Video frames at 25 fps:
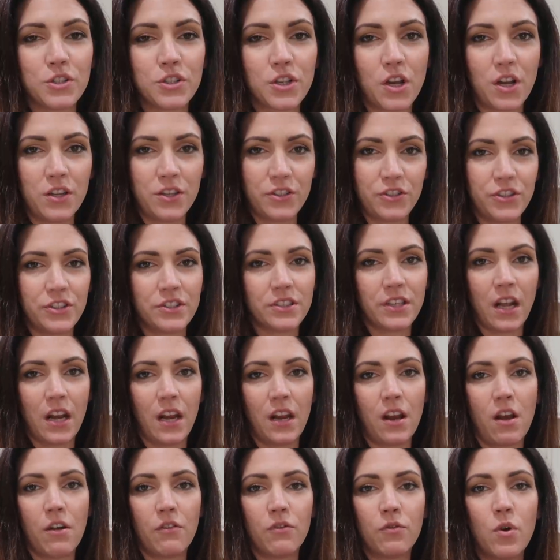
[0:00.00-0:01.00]
Sean's just
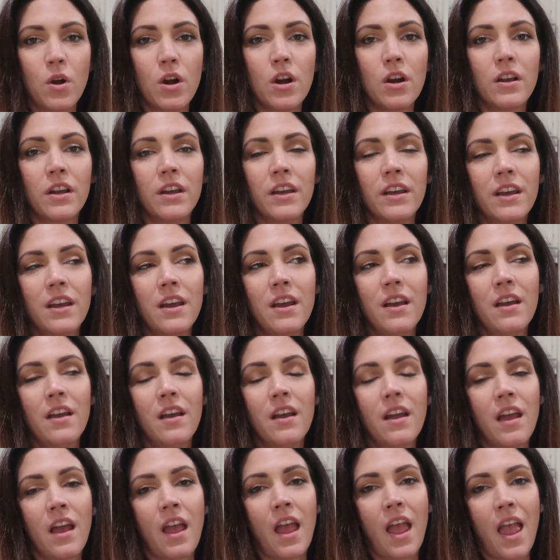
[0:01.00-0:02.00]
getting off work,
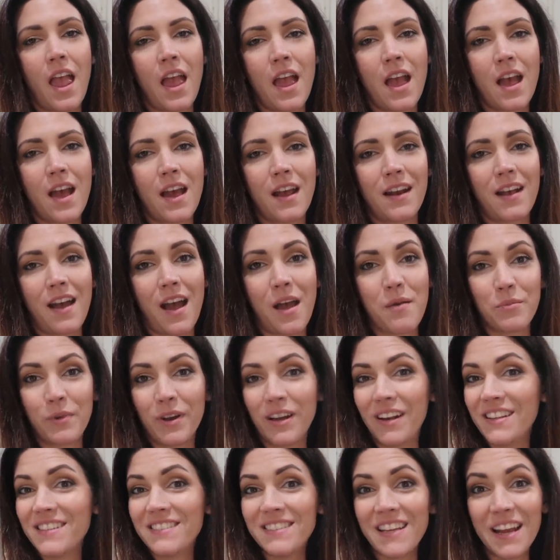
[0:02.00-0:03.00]
and I'm
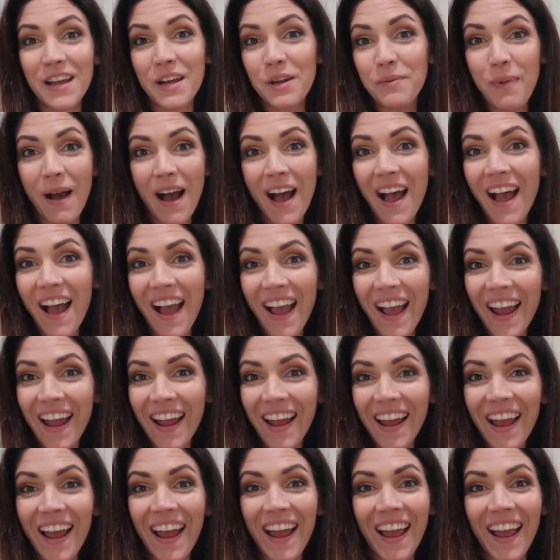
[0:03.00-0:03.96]
gonna say goodbye,